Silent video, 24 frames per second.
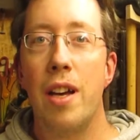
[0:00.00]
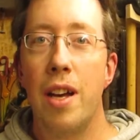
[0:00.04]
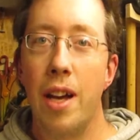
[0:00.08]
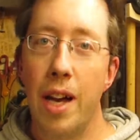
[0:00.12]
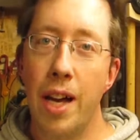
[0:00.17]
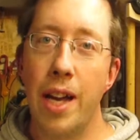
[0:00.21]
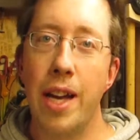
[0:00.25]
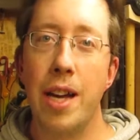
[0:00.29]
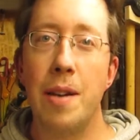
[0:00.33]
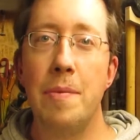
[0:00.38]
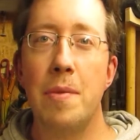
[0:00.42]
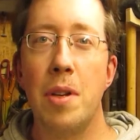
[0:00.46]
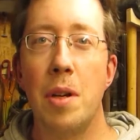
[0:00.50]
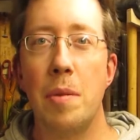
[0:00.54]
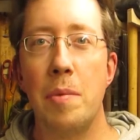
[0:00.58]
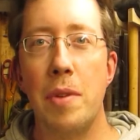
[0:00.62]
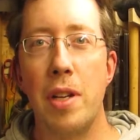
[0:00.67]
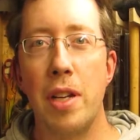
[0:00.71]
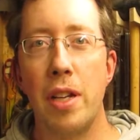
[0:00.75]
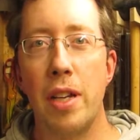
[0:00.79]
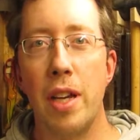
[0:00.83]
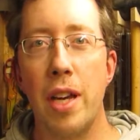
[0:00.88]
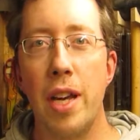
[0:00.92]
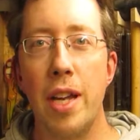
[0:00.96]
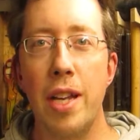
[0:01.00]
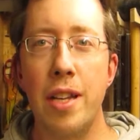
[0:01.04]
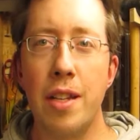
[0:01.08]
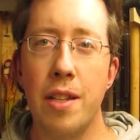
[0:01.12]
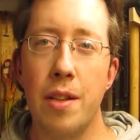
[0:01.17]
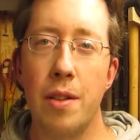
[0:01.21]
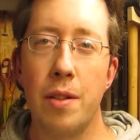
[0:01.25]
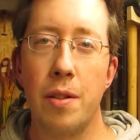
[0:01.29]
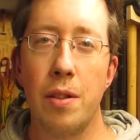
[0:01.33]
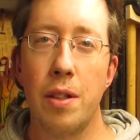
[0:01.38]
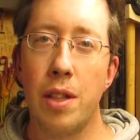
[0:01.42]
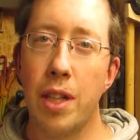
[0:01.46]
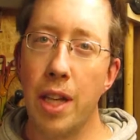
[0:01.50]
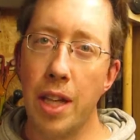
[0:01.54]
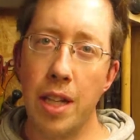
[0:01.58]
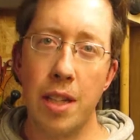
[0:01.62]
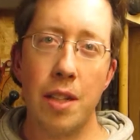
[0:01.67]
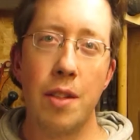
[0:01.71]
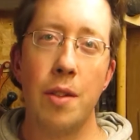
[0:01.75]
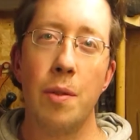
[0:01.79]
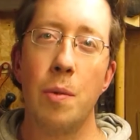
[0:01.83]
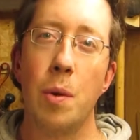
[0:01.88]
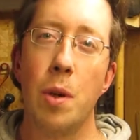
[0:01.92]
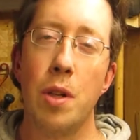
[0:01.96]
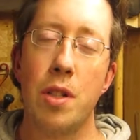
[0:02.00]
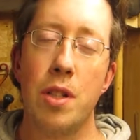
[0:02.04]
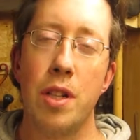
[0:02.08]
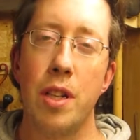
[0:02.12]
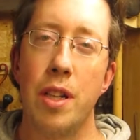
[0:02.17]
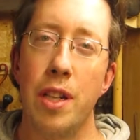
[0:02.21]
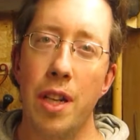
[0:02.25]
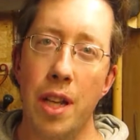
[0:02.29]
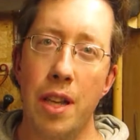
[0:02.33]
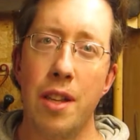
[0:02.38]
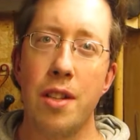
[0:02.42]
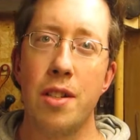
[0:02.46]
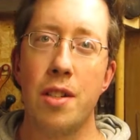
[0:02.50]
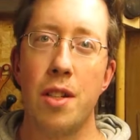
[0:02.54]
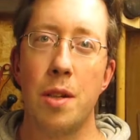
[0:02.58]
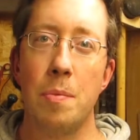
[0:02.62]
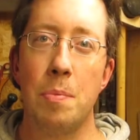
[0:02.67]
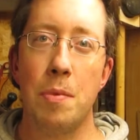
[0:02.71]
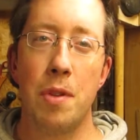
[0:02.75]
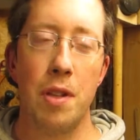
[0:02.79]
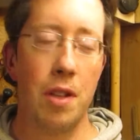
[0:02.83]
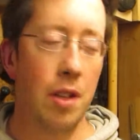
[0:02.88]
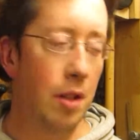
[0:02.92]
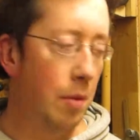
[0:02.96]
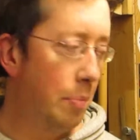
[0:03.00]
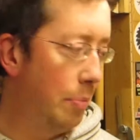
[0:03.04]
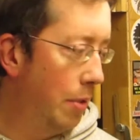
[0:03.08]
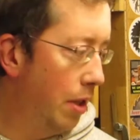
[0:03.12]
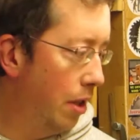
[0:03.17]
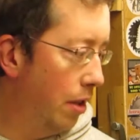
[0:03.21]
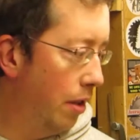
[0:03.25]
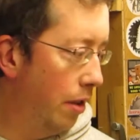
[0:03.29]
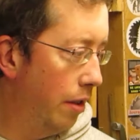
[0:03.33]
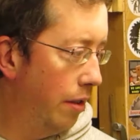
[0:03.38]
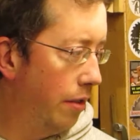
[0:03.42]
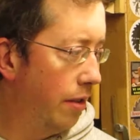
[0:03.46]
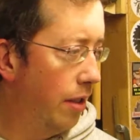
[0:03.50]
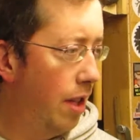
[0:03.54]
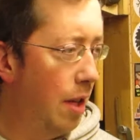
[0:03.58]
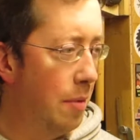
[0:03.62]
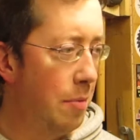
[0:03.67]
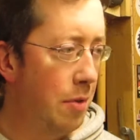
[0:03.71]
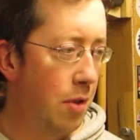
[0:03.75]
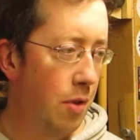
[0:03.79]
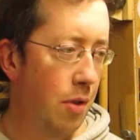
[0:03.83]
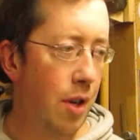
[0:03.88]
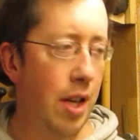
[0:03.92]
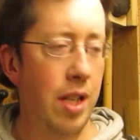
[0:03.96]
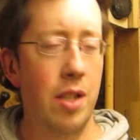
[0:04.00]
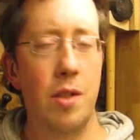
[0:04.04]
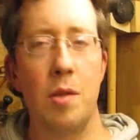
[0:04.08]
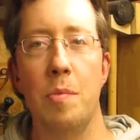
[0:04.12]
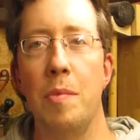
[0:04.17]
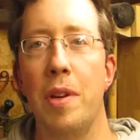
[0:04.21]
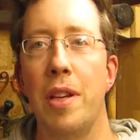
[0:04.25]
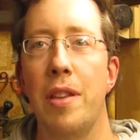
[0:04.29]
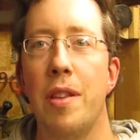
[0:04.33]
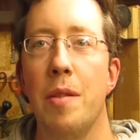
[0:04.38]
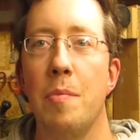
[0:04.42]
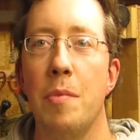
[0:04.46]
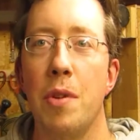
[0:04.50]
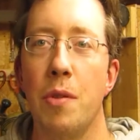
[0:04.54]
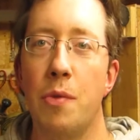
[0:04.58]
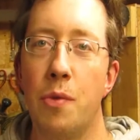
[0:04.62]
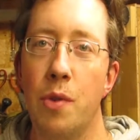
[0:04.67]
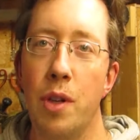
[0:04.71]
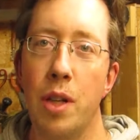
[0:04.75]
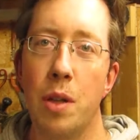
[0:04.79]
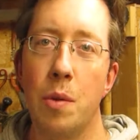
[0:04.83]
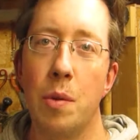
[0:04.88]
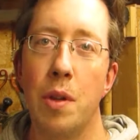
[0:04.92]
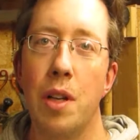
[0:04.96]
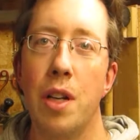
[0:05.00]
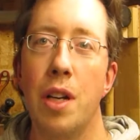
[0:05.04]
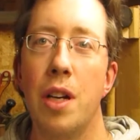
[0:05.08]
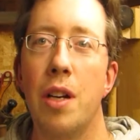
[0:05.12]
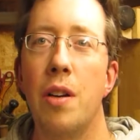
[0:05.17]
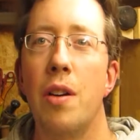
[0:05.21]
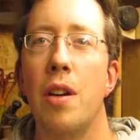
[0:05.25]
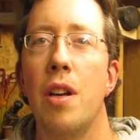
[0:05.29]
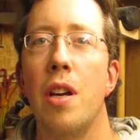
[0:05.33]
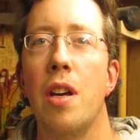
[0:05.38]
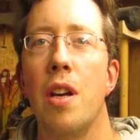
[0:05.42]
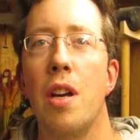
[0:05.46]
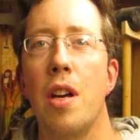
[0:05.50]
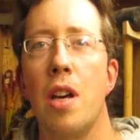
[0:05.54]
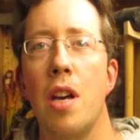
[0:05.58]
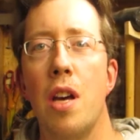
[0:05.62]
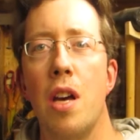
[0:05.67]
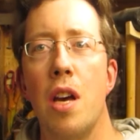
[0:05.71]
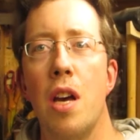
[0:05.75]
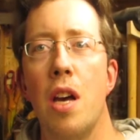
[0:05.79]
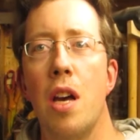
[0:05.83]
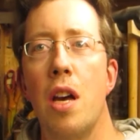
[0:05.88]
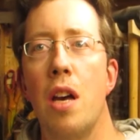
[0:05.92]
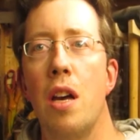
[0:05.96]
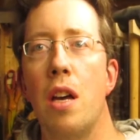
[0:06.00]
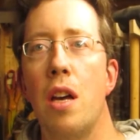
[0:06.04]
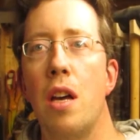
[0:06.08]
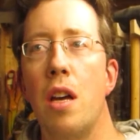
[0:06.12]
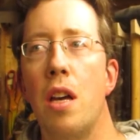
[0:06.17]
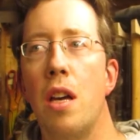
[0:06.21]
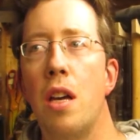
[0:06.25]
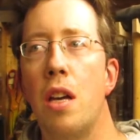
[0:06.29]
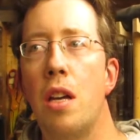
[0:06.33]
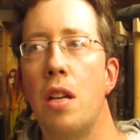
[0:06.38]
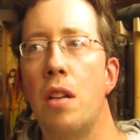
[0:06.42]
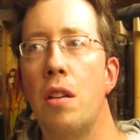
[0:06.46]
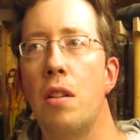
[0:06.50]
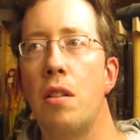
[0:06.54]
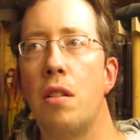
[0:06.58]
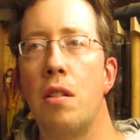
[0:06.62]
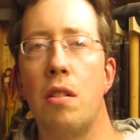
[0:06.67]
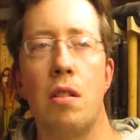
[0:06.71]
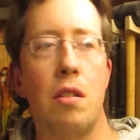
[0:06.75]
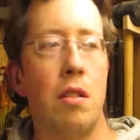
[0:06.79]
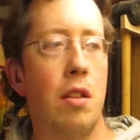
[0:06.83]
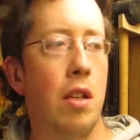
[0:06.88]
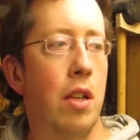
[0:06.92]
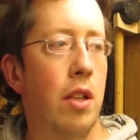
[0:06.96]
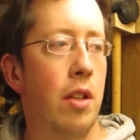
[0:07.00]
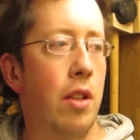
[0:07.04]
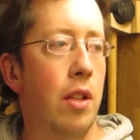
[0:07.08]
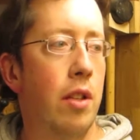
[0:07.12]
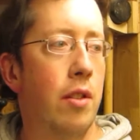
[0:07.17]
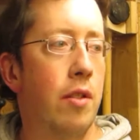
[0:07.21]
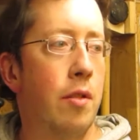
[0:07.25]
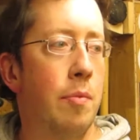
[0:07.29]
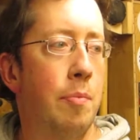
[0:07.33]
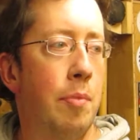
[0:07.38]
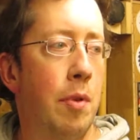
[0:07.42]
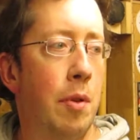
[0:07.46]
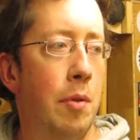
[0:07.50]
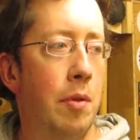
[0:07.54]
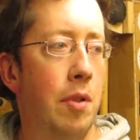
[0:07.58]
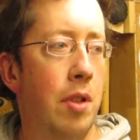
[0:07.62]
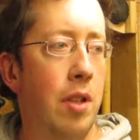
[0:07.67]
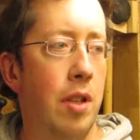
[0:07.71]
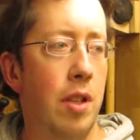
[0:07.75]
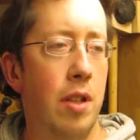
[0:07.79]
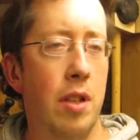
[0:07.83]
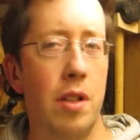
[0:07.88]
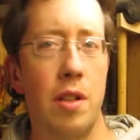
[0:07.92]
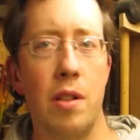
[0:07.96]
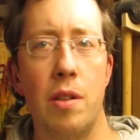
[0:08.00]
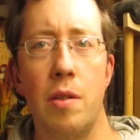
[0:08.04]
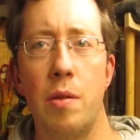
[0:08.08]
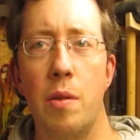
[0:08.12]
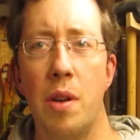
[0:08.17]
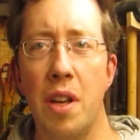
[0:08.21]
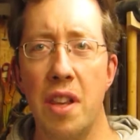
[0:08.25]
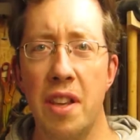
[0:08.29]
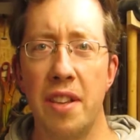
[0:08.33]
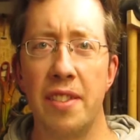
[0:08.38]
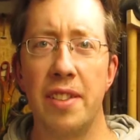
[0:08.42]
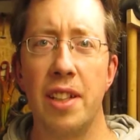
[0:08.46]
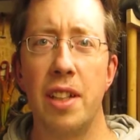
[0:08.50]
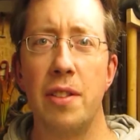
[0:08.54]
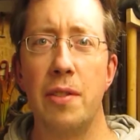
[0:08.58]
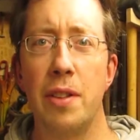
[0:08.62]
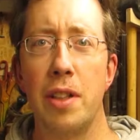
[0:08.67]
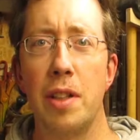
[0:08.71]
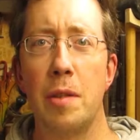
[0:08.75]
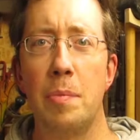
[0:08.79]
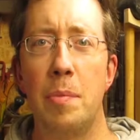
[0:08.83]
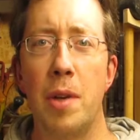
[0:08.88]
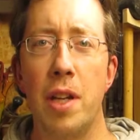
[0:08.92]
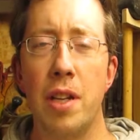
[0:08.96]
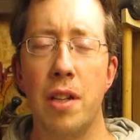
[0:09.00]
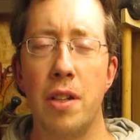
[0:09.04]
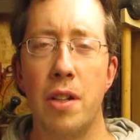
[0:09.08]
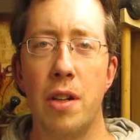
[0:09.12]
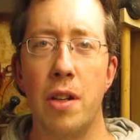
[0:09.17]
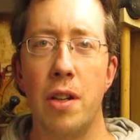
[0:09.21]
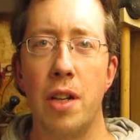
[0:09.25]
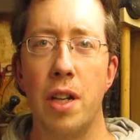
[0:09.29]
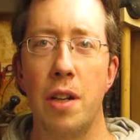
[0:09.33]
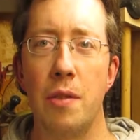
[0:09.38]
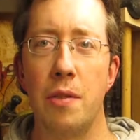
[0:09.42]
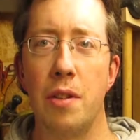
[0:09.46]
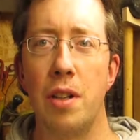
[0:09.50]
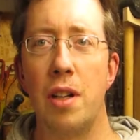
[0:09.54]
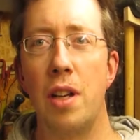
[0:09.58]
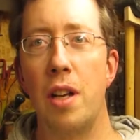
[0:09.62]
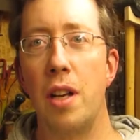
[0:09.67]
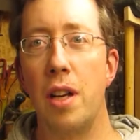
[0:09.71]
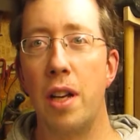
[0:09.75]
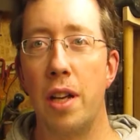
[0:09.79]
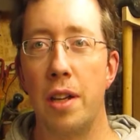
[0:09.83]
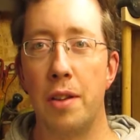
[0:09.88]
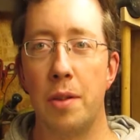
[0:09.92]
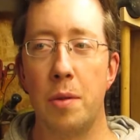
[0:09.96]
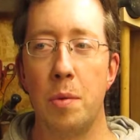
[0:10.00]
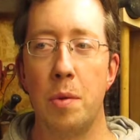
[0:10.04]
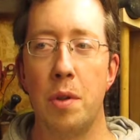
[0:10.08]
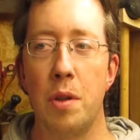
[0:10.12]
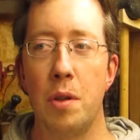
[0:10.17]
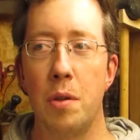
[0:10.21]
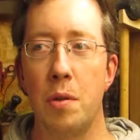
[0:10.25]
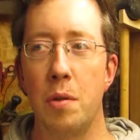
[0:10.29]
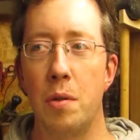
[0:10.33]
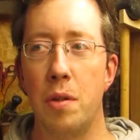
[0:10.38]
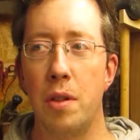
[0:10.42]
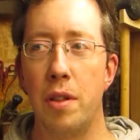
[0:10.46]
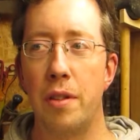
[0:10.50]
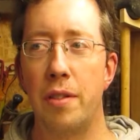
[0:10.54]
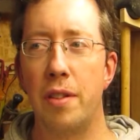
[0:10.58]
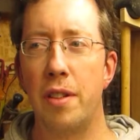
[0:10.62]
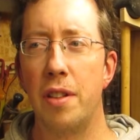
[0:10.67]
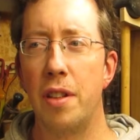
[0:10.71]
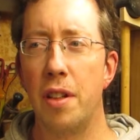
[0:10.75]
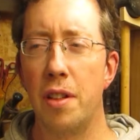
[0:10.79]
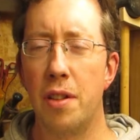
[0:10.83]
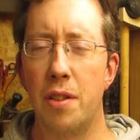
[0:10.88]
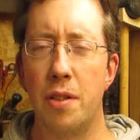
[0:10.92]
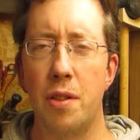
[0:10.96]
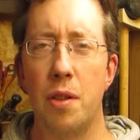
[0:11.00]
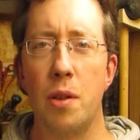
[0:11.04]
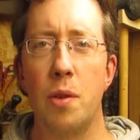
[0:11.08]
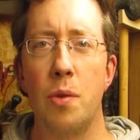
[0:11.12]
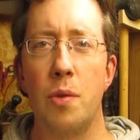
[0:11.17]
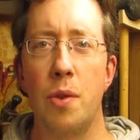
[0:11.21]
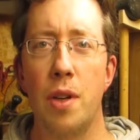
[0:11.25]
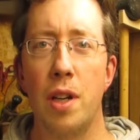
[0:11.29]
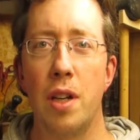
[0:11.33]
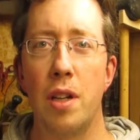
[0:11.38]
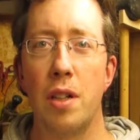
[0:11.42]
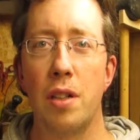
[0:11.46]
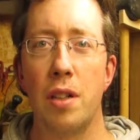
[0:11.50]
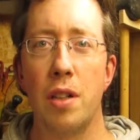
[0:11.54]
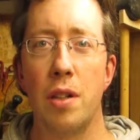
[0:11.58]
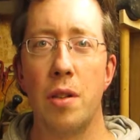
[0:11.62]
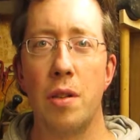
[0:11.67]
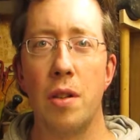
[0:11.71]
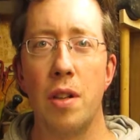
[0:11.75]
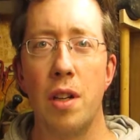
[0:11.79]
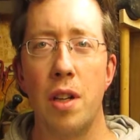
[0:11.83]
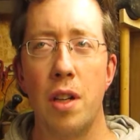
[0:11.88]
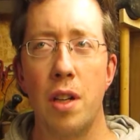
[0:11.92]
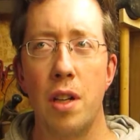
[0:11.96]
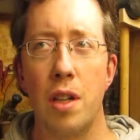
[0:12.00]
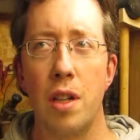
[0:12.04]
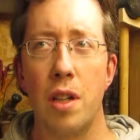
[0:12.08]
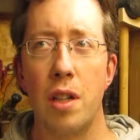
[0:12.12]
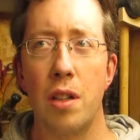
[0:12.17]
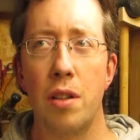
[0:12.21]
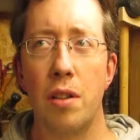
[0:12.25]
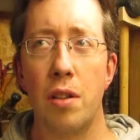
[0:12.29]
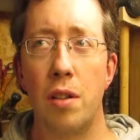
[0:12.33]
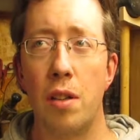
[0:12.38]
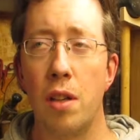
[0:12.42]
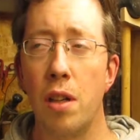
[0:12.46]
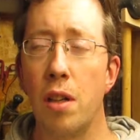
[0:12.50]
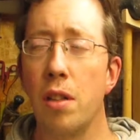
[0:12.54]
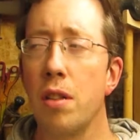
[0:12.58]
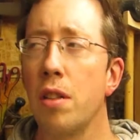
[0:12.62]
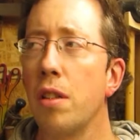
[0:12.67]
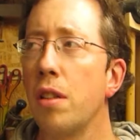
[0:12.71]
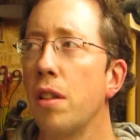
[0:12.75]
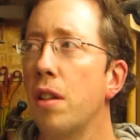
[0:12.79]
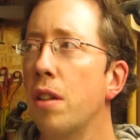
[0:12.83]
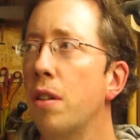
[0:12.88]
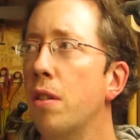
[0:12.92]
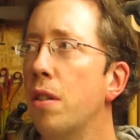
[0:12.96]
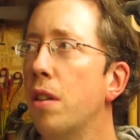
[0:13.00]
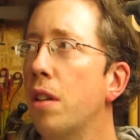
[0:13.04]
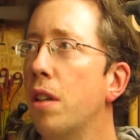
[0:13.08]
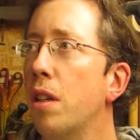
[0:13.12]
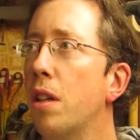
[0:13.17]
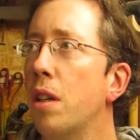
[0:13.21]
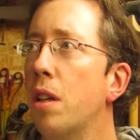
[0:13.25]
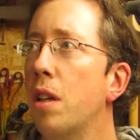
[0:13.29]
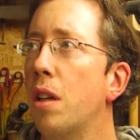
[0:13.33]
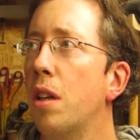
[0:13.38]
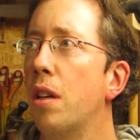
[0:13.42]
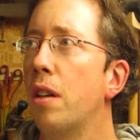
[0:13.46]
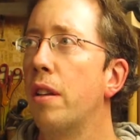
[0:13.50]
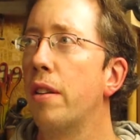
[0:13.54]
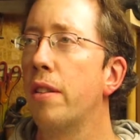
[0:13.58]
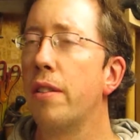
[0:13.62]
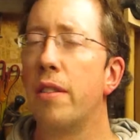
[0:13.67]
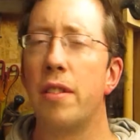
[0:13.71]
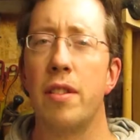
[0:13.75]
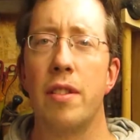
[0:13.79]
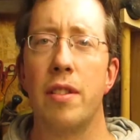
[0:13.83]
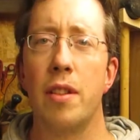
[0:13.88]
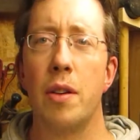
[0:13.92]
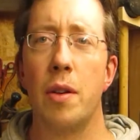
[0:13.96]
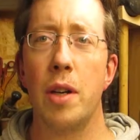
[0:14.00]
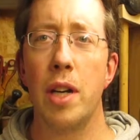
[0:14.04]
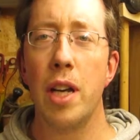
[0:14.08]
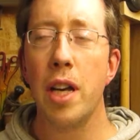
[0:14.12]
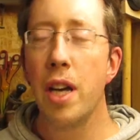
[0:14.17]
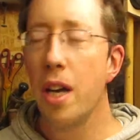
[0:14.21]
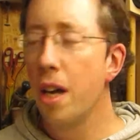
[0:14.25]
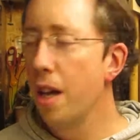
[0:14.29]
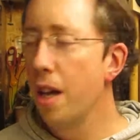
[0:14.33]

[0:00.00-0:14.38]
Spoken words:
I'm Dominic, and you're getting to watch another shop talk because I'm trying to make them more frequent now. And yeah, that's probably rather self-explanatory after the last one is not so long ago. Sorry.